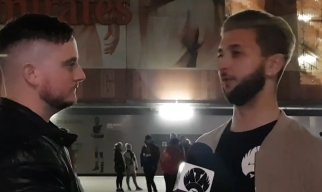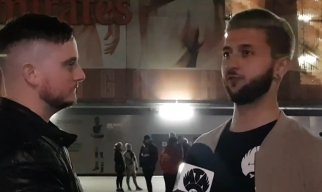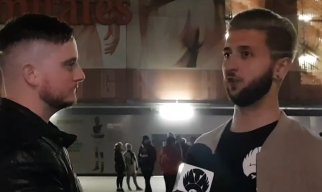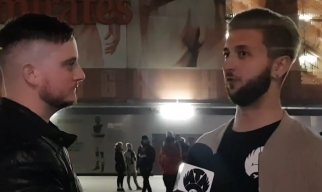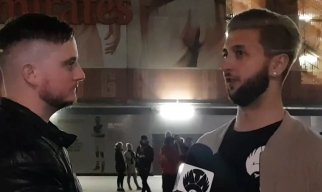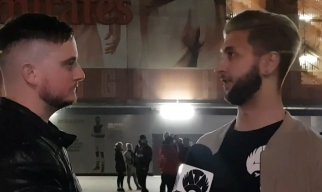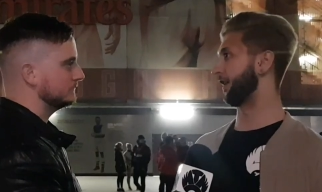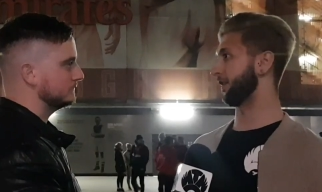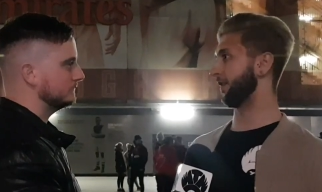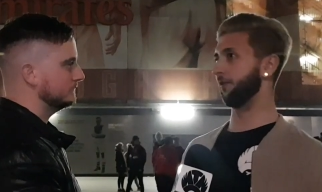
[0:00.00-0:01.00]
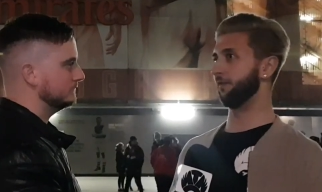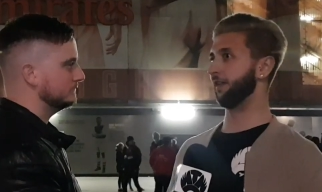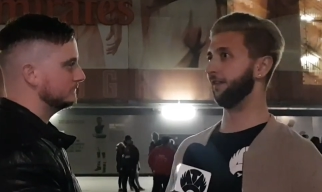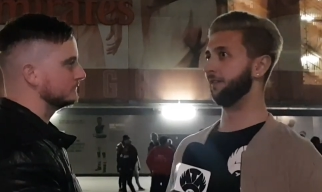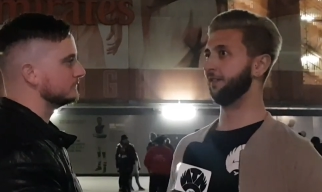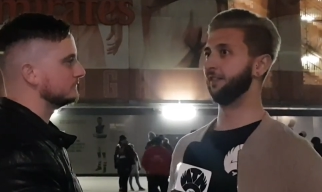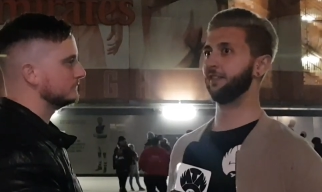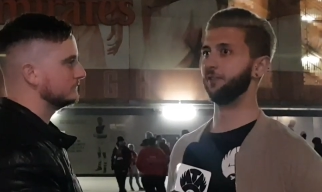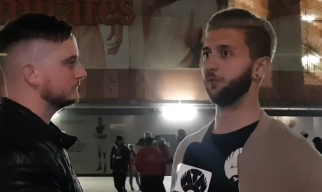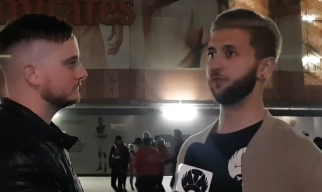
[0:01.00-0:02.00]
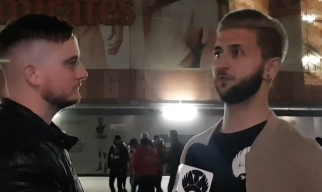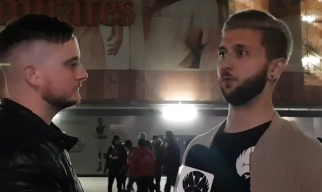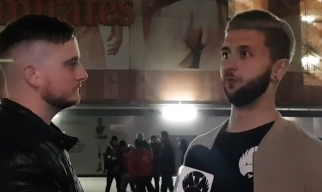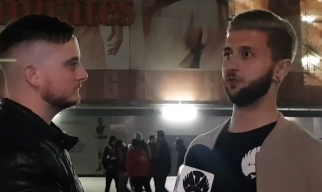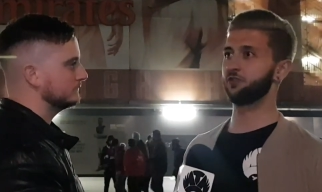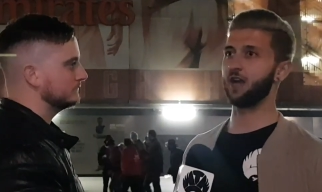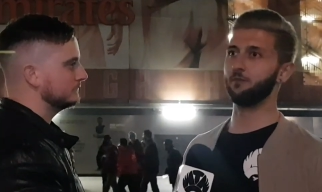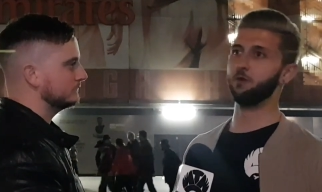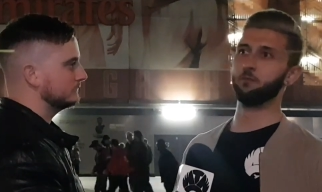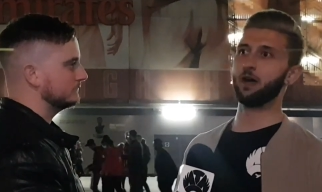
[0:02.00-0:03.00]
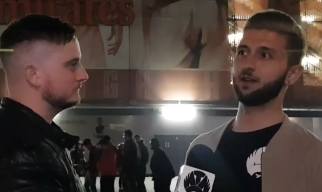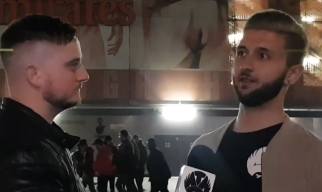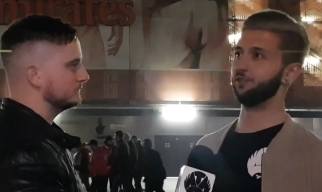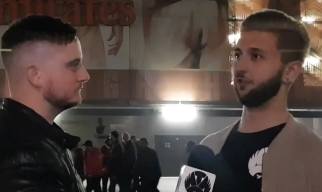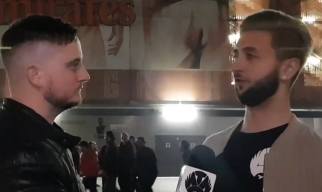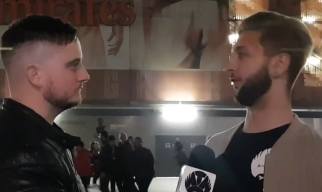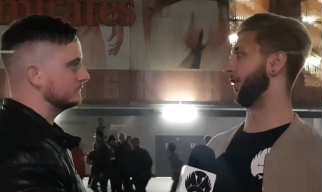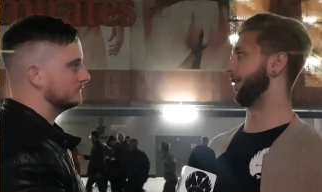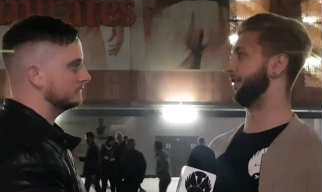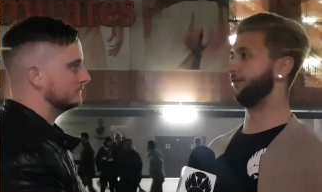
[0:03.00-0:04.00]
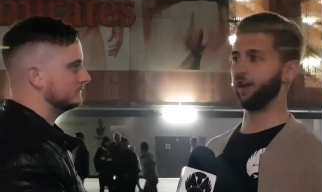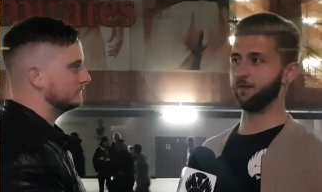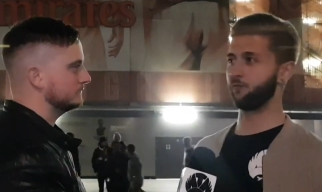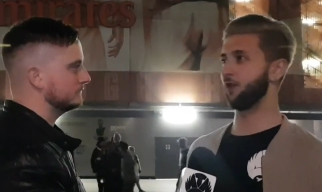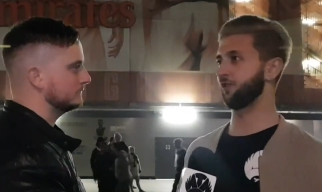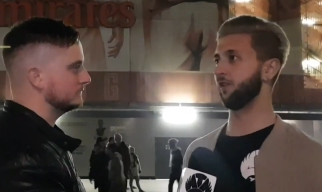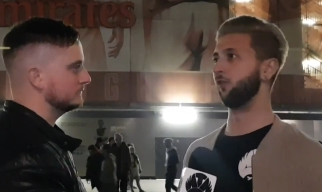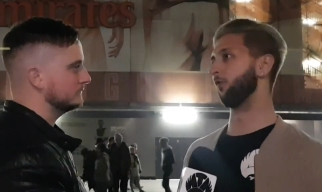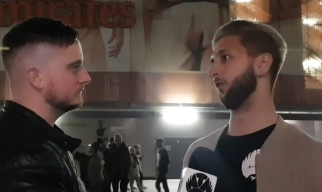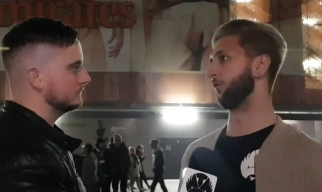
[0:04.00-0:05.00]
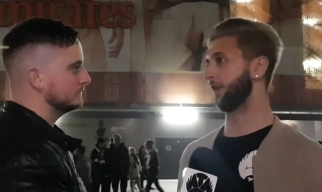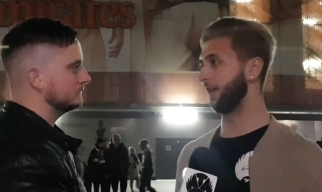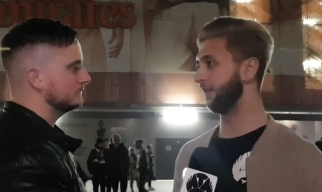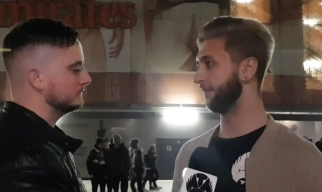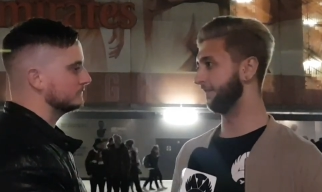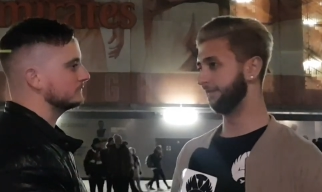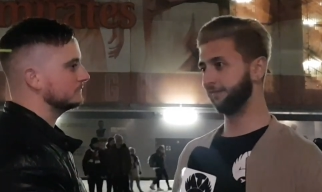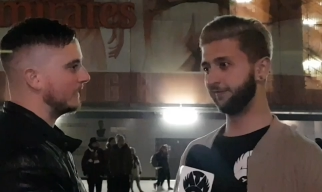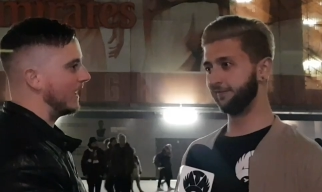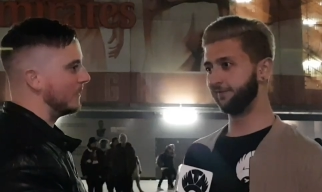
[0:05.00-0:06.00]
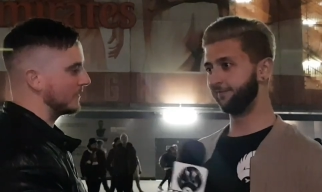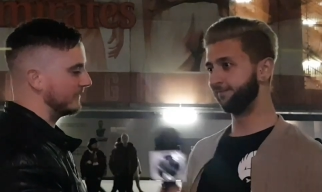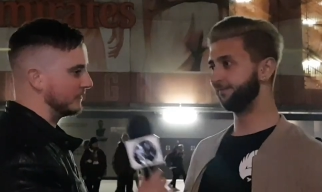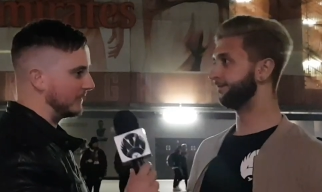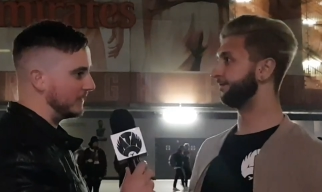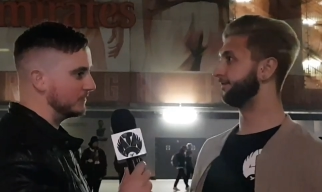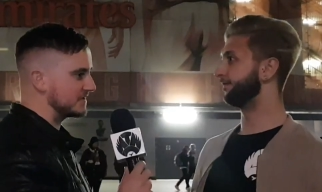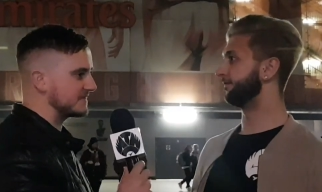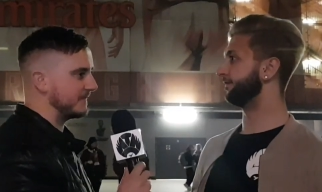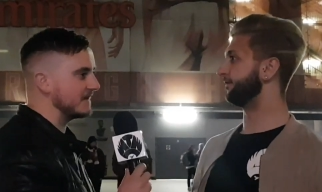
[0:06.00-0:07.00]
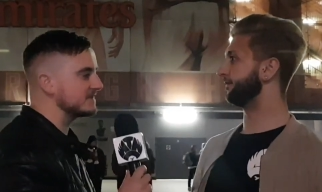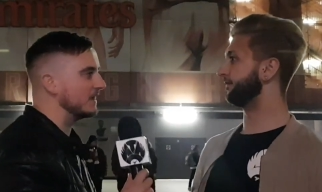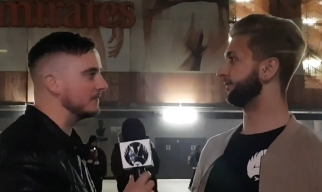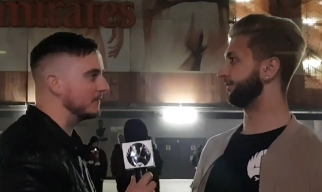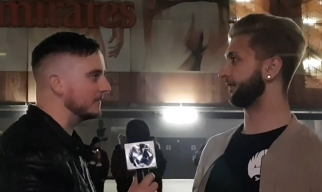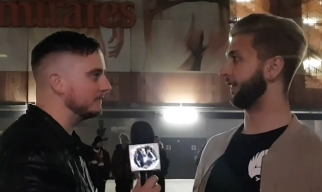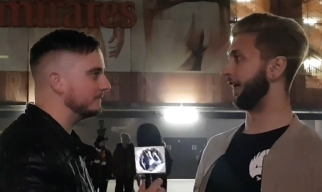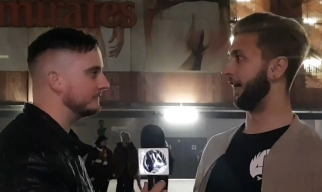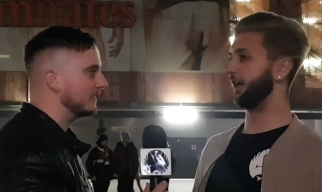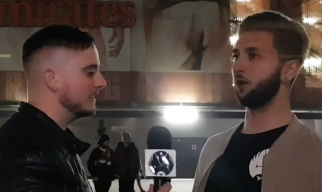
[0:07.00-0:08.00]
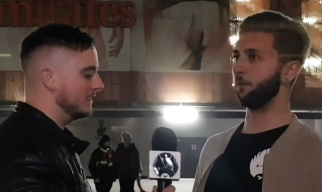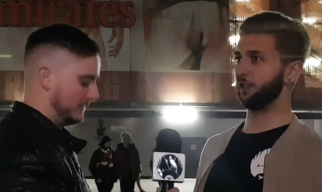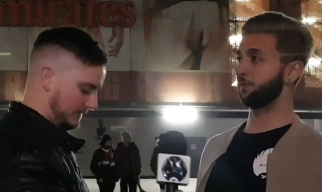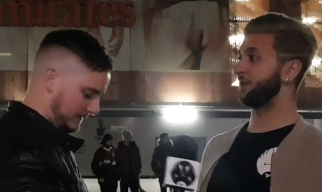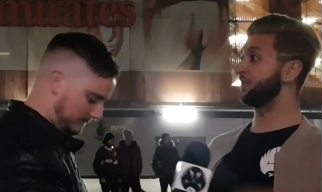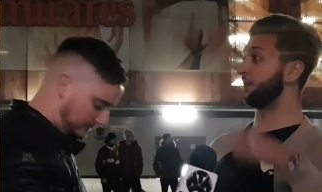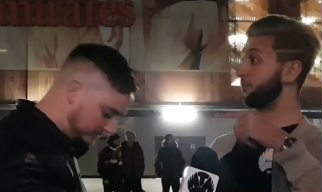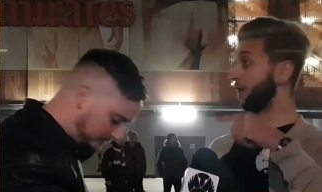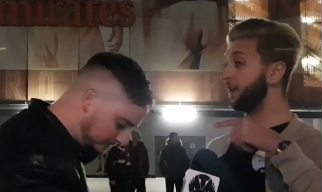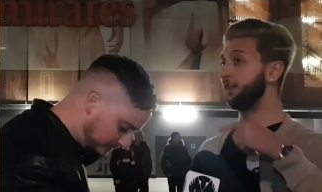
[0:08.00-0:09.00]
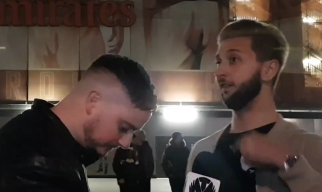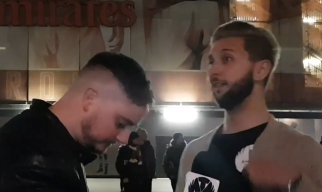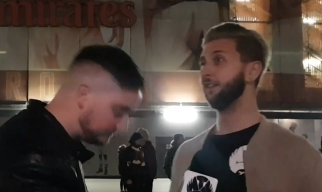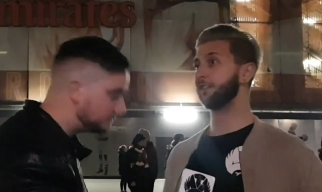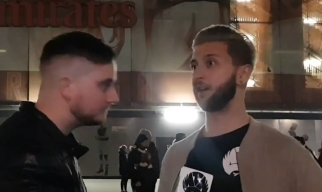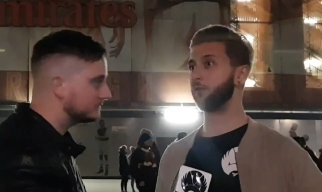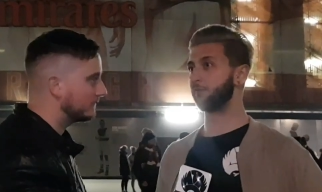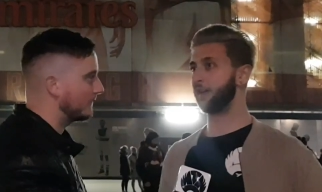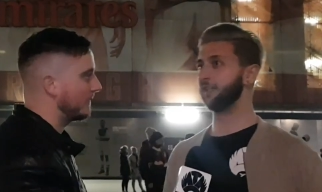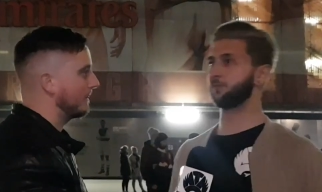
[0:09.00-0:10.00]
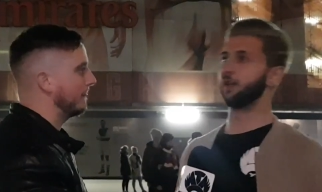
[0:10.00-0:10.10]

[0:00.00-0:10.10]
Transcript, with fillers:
Speaker 1: that was trying to attack. You know what I mean? We were just camping back and just fucking inviting pressure over and over again.
Speaker 2: We were giving away loads of space now, weren't we? I completely, especially down
Speaker 1: the right. Down the right as